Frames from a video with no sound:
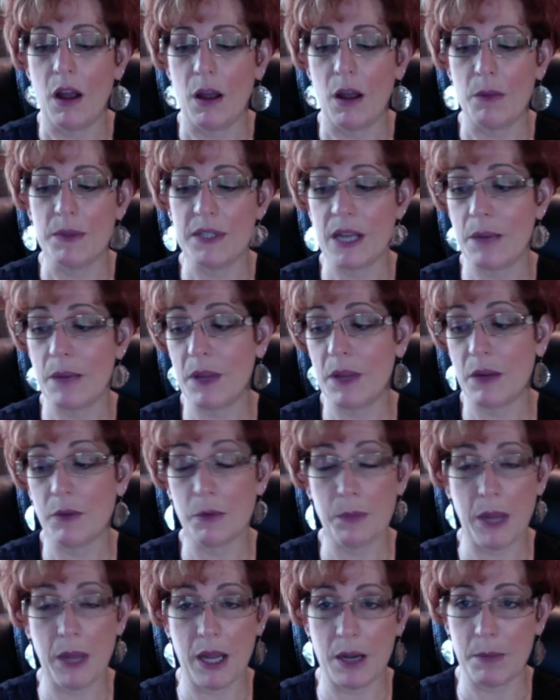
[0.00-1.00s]
Same thing with
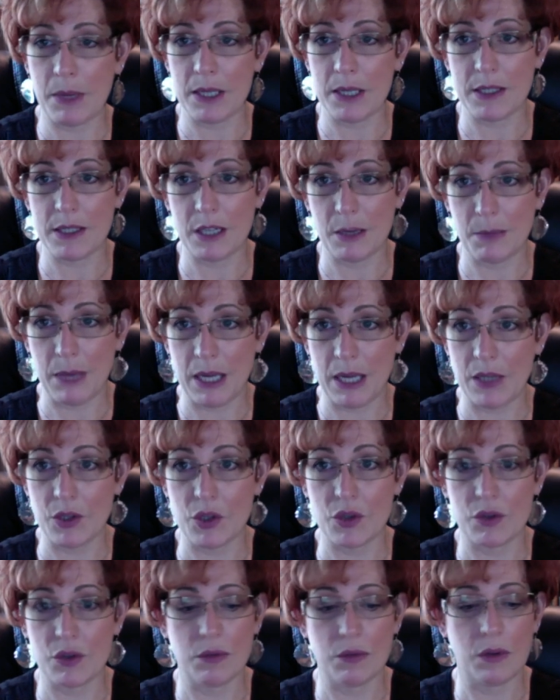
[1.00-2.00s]
Panama City
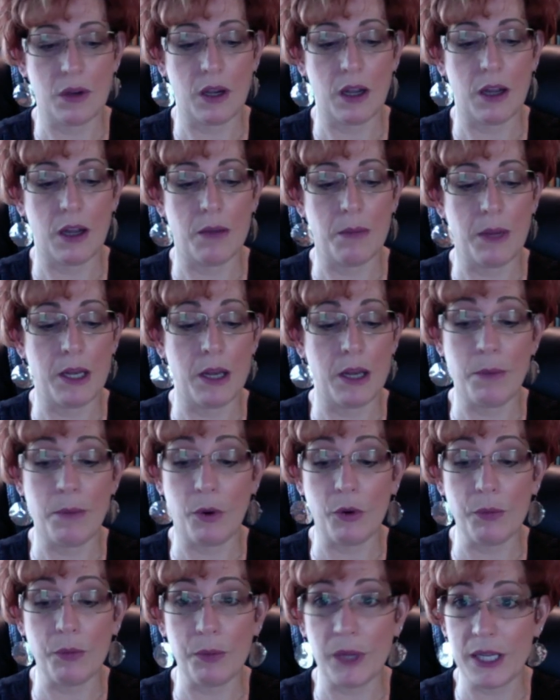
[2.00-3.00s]
Beach. And in
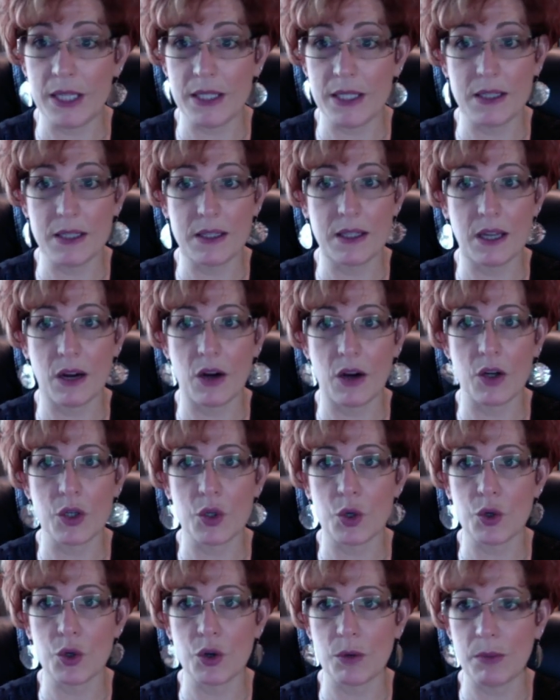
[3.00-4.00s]
both places, there are
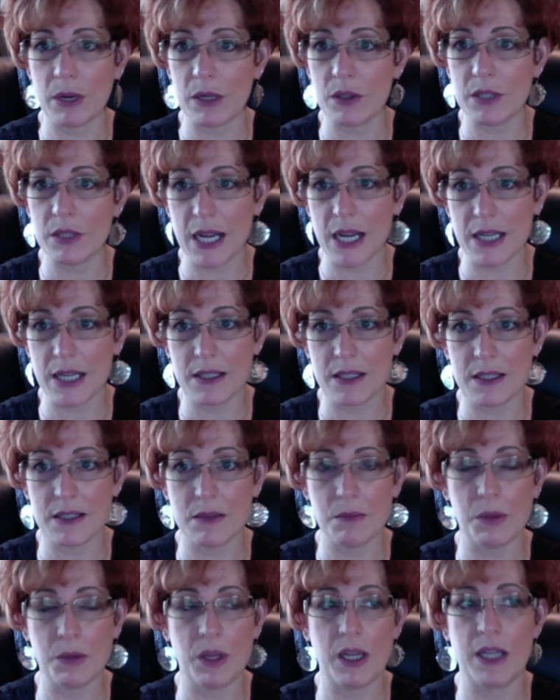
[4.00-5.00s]
short-term rental taxes in
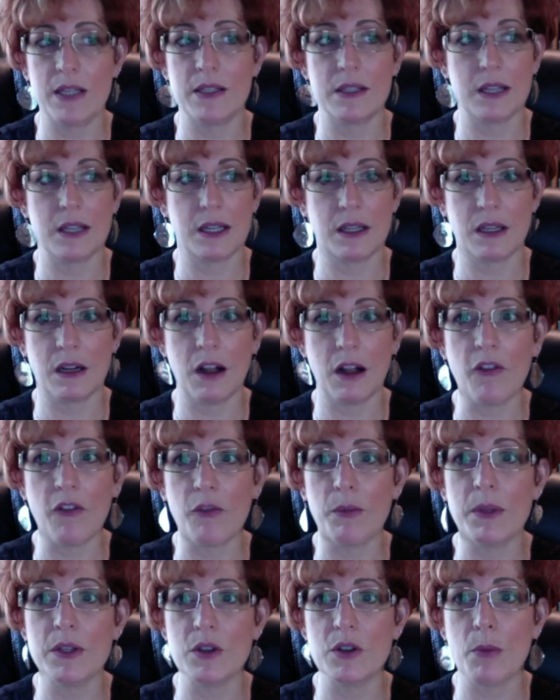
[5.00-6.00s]
place. Like the
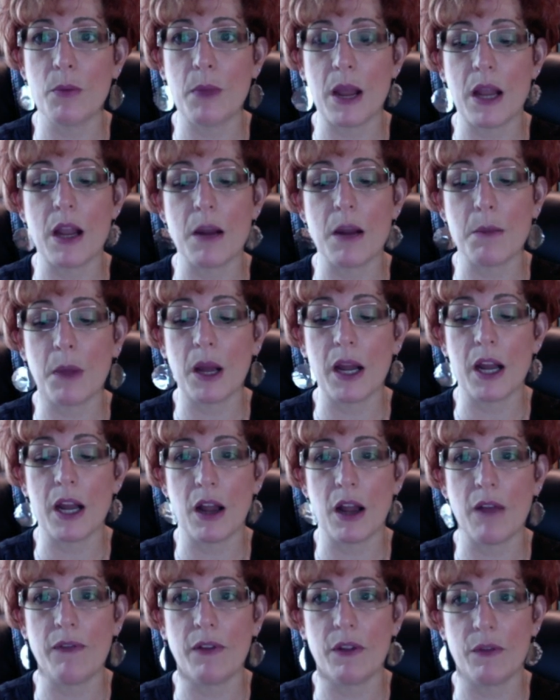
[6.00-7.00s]
governments are making money
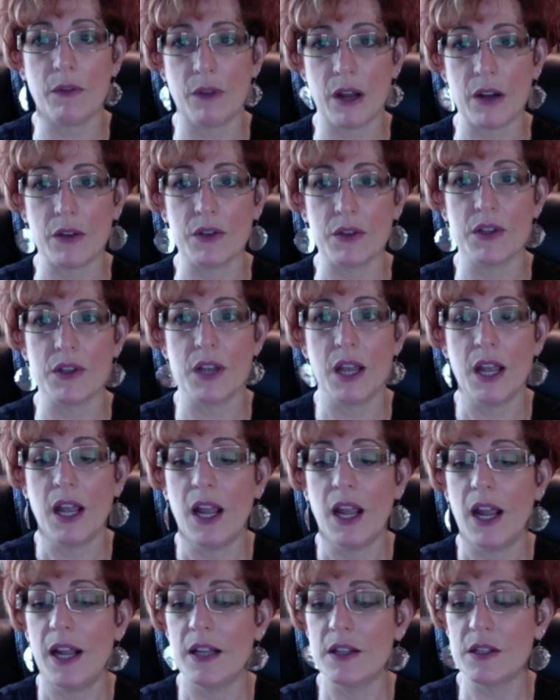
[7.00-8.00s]
off of the rentals.
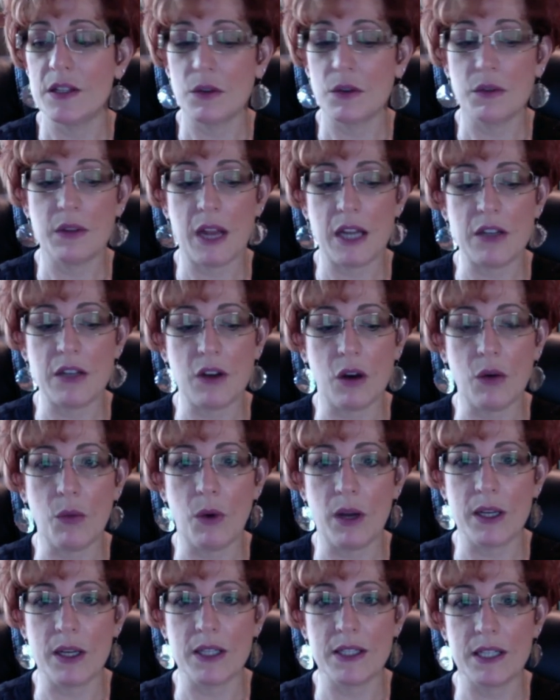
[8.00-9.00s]
And so they don't
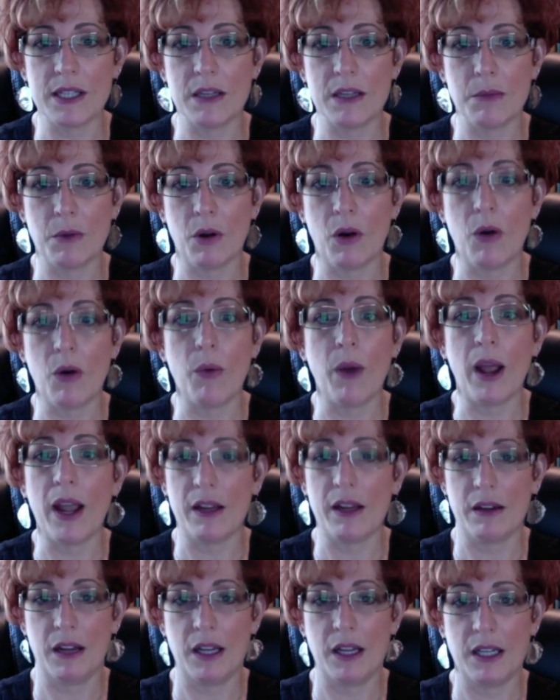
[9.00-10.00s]
want to see them go
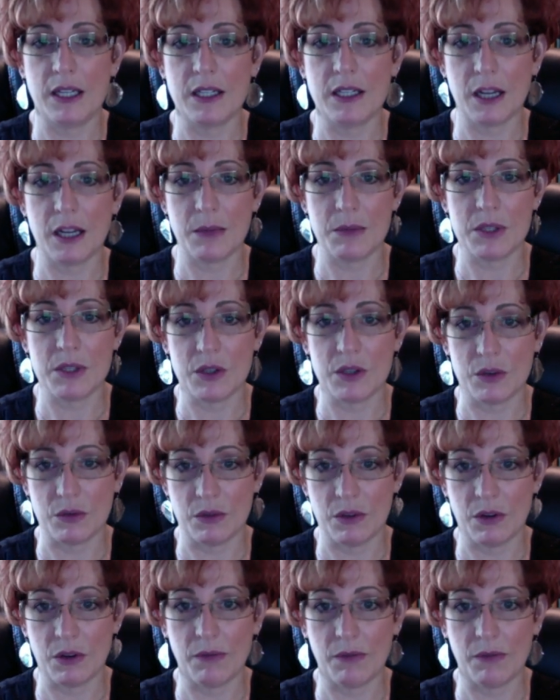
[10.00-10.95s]
away anytime soon. They're